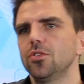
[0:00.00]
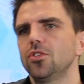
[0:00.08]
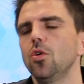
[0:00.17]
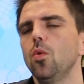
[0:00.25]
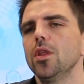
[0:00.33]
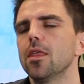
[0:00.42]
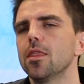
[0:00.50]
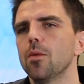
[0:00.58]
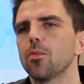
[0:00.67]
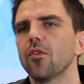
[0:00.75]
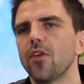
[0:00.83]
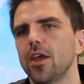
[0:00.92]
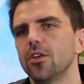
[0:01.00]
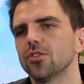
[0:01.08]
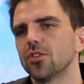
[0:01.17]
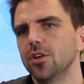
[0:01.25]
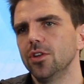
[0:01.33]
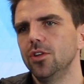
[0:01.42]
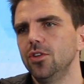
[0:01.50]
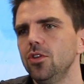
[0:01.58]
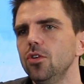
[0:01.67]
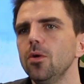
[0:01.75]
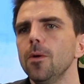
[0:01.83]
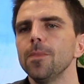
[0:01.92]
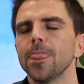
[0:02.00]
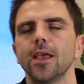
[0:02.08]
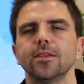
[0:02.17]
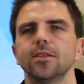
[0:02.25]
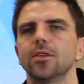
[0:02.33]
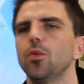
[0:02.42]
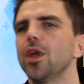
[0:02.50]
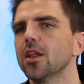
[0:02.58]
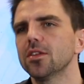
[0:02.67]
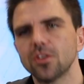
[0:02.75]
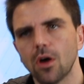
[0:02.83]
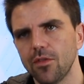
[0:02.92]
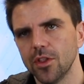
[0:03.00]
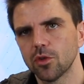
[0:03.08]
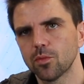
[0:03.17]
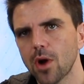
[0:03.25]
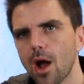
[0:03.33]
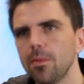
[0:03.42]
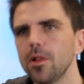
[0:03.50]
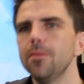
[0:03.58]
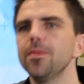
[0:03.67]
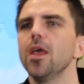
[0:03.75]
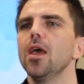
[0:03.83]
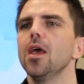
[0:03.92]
So what the provider started to do, as they said, we gotta solve this problem.